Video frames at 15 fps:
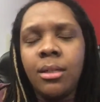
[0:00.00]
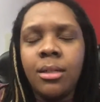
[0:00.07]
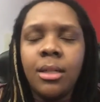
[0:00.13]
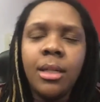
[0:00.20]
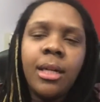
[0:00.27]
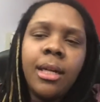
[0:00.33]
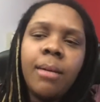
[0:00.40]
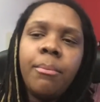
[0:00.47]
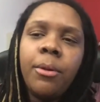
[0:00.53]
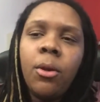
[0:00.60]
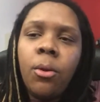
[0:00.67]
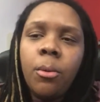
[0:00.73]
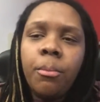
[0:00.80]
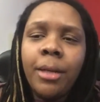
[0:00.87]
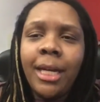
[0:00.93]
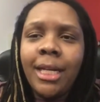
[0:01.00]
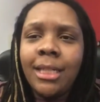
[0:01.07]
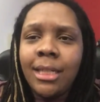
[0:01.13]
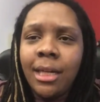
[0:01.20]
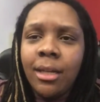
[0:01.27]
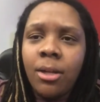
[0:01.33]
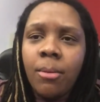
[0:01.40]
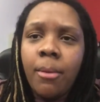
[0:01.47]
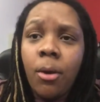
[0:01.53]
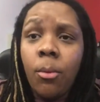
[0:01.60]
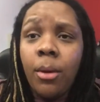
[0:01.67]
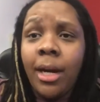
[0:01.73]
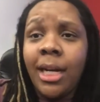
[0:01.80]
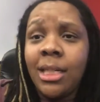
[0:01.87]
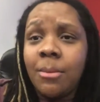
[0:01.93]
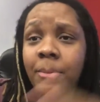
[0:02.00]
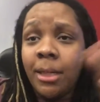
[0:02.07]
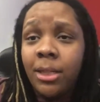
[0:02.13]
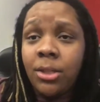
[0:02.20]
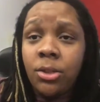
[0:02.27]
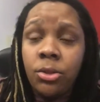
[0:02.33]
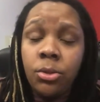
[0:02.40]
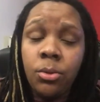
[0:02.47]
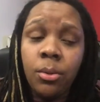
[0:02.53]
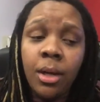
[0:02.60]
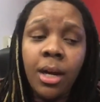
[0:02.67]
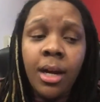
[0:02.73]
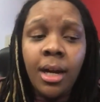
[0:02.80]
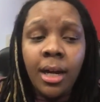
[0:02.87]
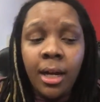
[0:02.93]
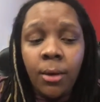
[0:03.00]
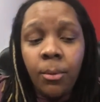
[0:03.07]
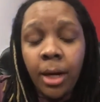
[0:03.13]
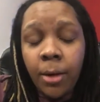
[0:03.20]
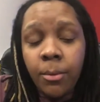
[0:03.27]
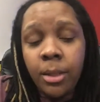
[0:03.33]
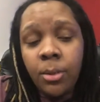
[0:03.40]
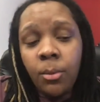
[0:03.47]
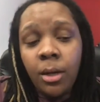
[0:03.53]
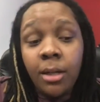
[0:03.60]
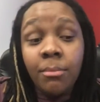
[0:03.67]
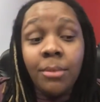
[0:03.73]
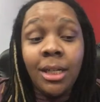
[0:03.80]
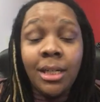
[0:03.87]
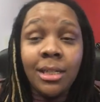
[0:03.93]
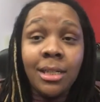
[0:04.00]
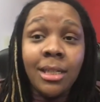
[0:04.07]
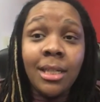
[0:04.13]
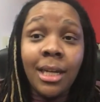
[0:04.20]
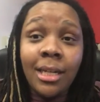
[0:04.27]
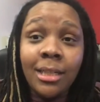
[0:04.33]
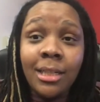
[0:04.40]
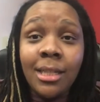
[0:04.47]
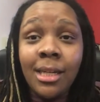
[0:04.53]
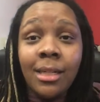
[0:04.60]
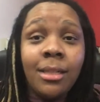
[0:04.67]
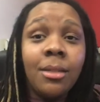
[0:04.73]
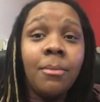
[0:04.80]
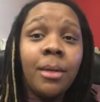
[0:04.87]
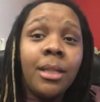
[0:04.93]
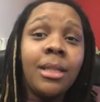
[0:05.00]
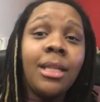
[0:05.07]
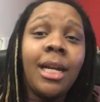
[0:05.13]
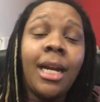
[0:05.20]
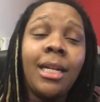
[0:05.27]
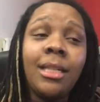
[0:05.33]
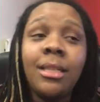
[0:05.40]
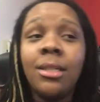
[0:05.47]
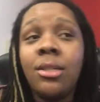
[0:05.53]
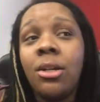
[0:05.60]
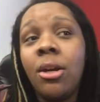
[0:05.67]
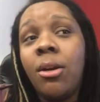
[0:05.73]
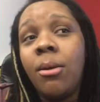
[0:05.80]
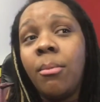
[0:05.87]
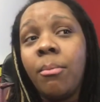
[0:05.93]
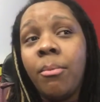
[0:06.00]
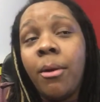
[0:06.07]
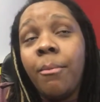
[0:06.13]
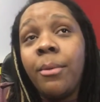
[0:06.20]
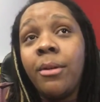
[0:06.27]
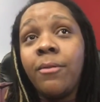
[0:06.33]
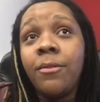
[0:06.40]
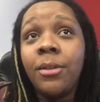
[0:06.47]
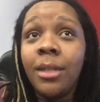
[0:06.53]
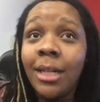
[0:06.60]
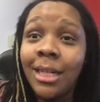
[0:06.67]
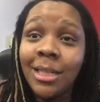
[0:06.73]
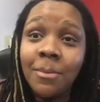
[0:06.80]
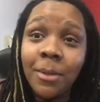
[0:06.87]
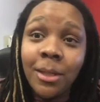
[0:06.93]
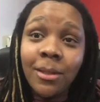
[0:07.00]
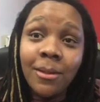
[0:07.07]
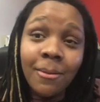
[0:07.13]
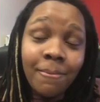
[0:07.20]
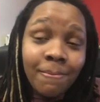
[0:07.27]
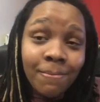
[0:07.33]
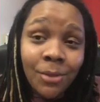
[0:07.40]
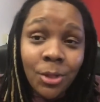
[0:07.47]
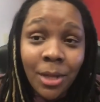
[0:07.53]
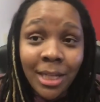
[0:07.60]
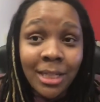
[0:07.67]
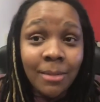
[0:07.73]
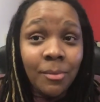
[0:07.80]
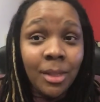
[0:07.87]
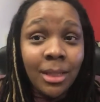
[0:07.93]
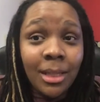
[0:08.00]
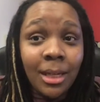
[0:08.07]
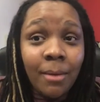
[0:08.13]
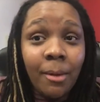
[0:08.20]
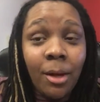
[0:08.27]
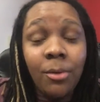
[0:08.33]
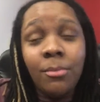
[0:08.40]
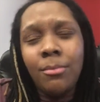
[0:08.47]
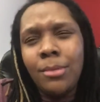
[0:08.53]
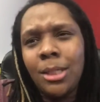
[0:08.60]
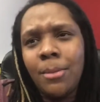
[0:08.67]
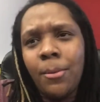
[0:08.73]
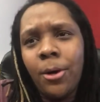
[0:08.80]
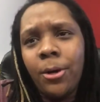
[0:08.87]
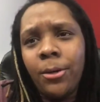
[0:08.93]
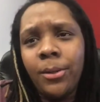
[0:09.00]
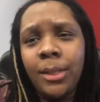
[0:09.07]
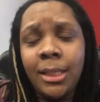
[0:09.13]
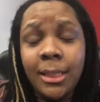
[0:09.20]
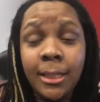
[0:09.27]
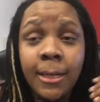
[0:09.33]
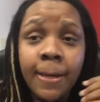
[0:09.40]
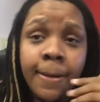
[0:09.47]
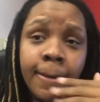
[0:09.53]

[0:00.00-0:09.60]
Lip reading: to get a whole plan together about what I expect to do and what I really want, because it's getting to the end of the month and I need to start prepping for the next month. So that's something to think about tomorrow at least.